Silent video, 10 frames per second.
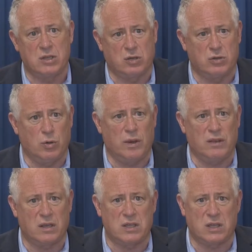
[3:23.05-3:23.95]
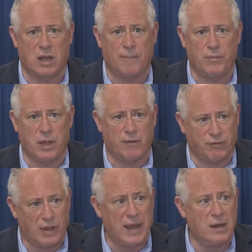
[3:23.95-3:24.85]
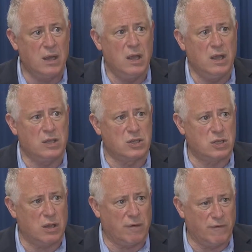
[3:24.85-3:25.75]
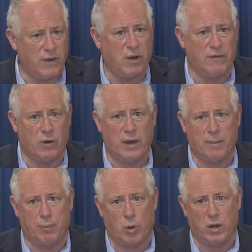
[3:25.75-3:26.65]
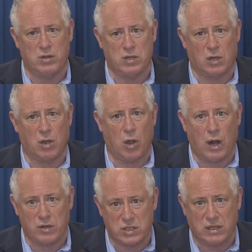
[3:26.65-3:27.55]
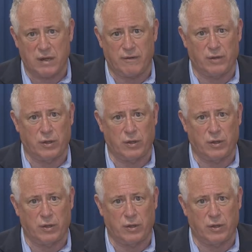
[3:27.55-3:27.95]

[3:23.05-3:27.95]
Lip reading: So doing this flight is very, very important to our state of